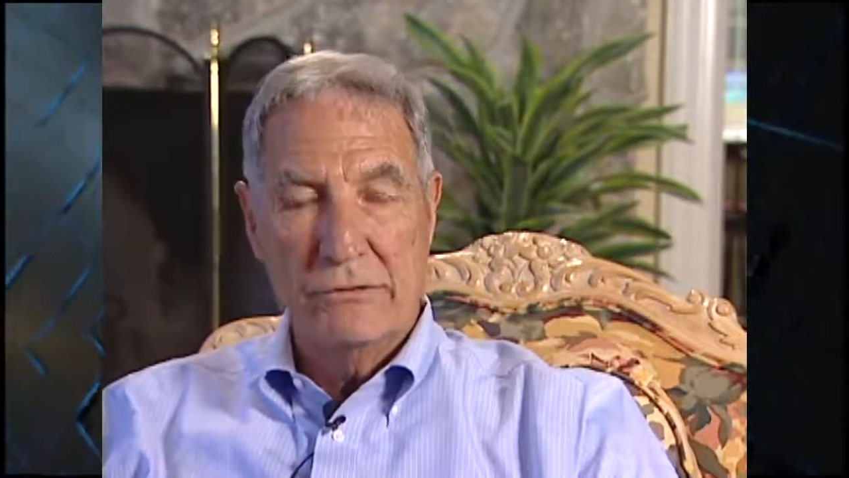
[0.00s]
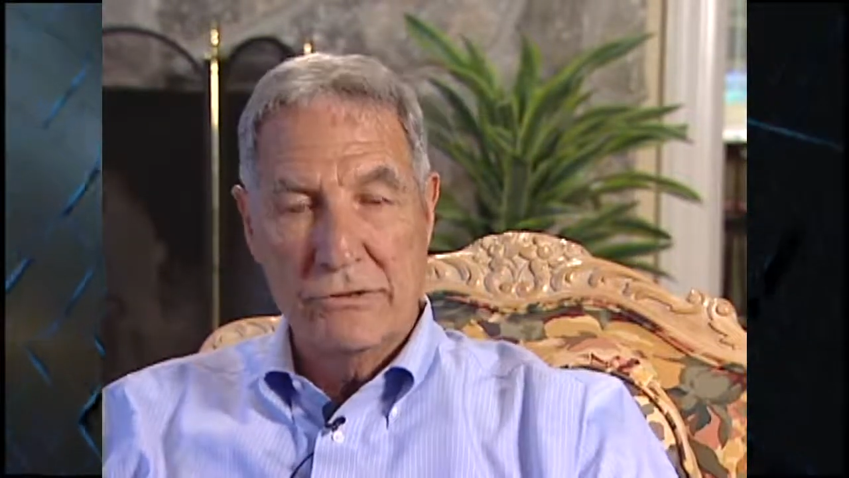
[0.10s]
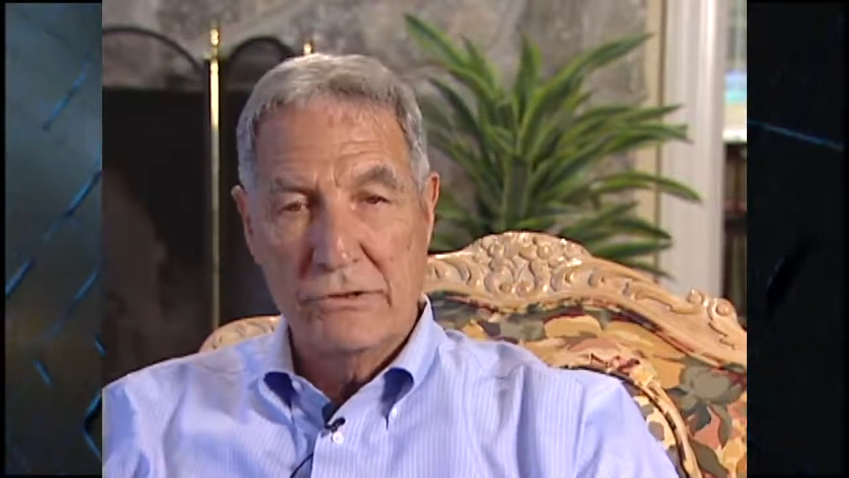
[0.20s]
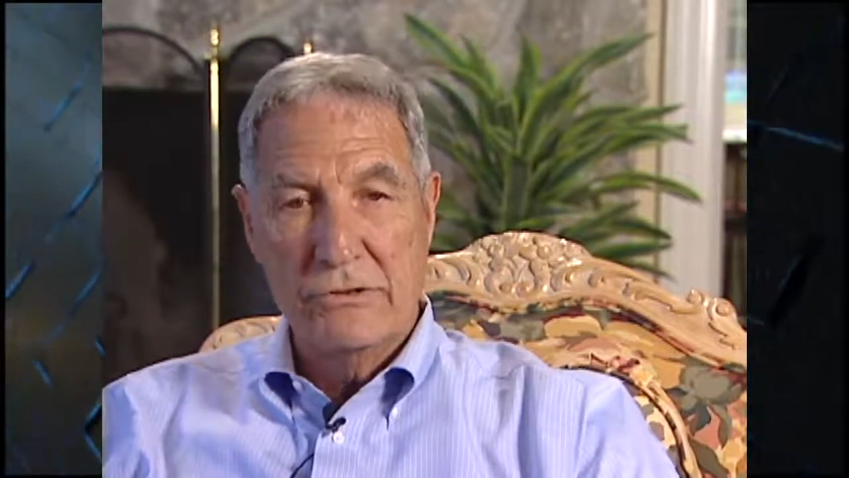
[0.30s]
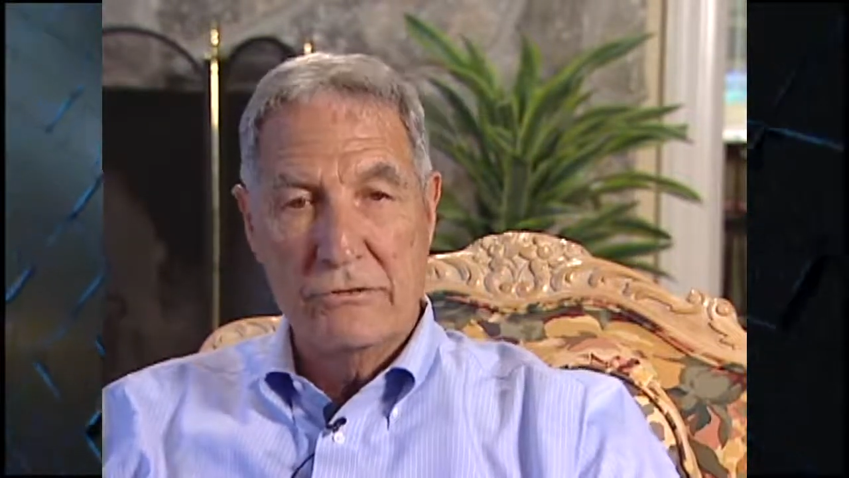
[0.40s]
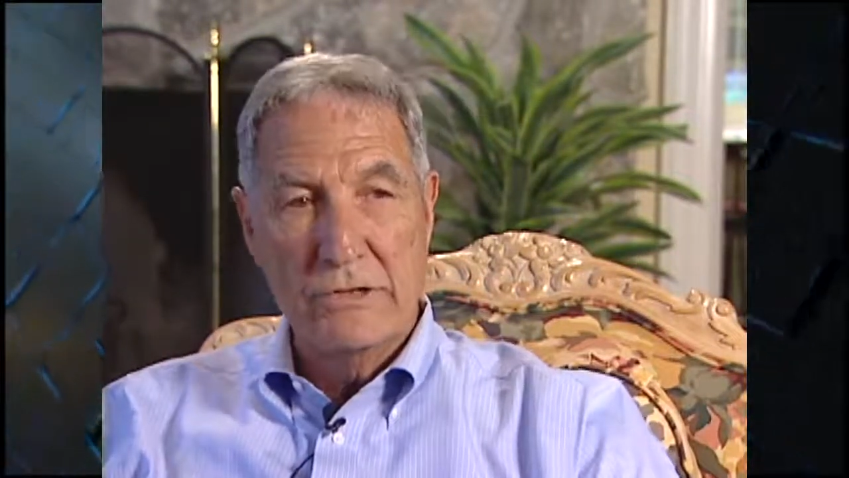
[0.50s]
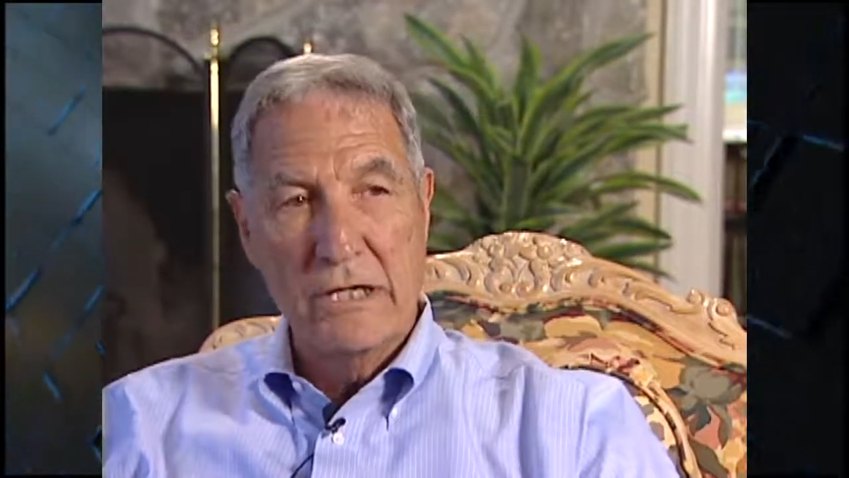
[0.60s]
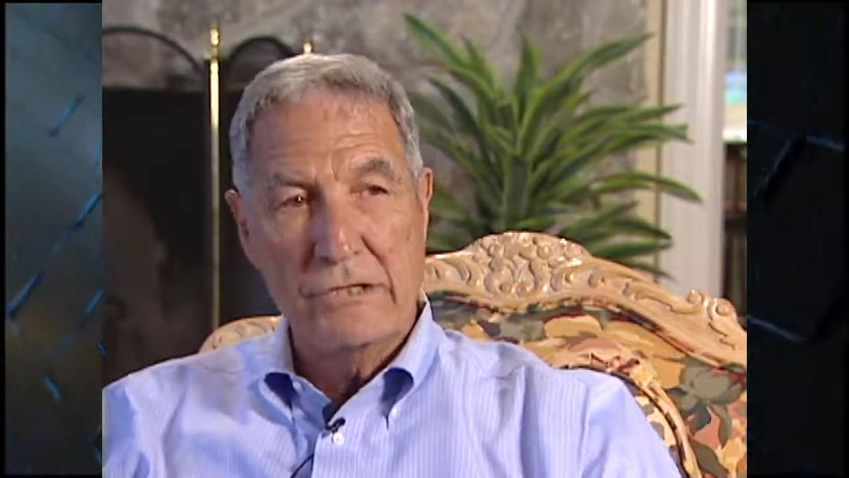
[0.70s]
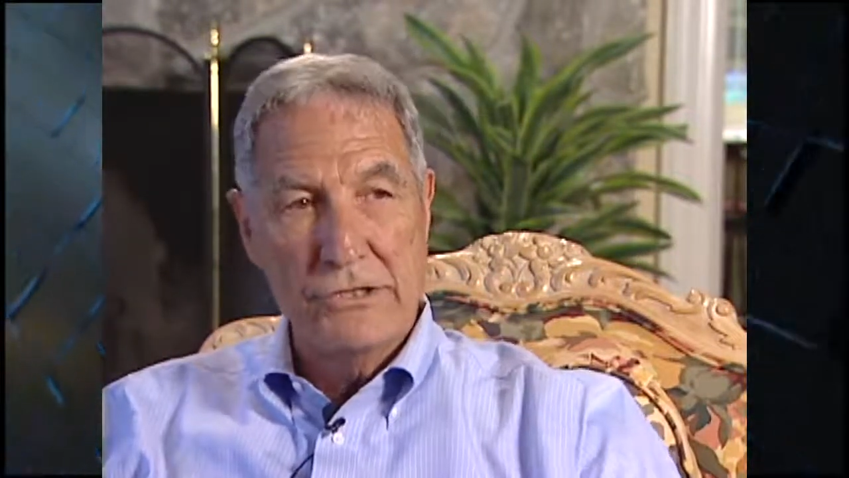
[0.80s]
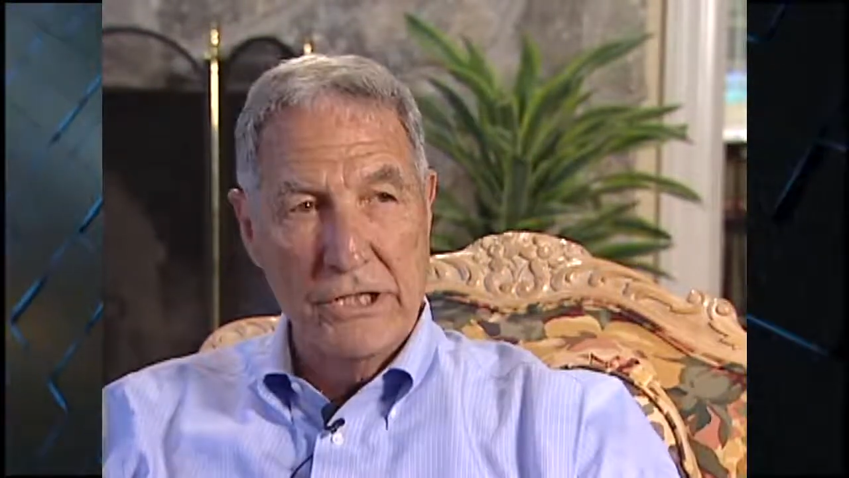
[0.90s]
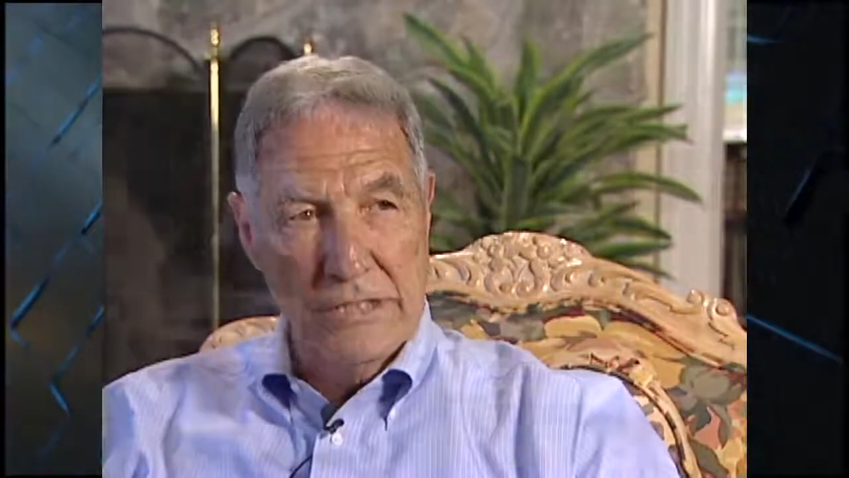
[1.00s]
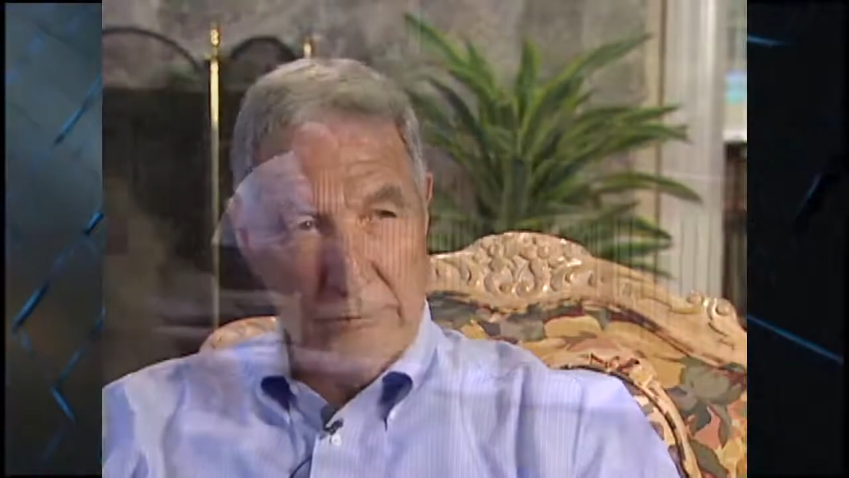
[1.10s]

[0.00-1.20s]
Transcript: but you know, God changed